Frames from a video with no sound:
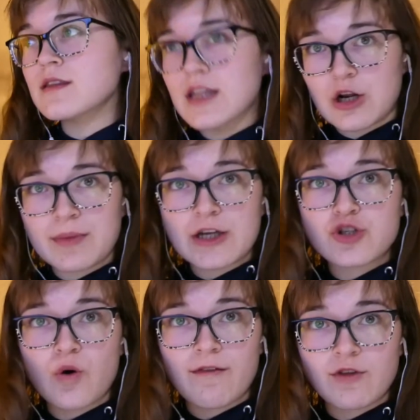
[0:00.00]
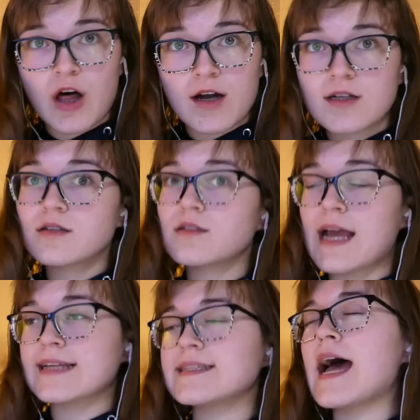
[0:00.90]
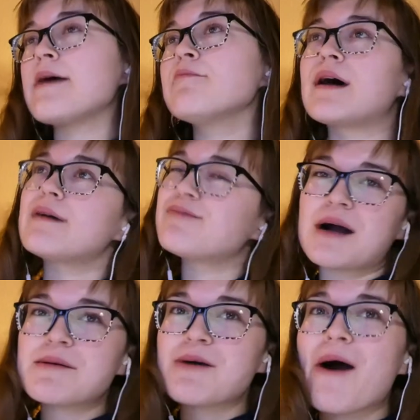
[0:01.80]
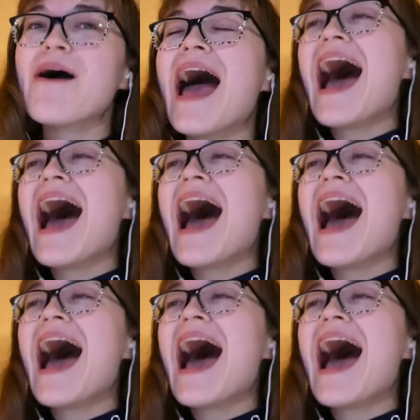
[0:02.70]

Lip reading: it'll be a short vlog next time, but probably won't.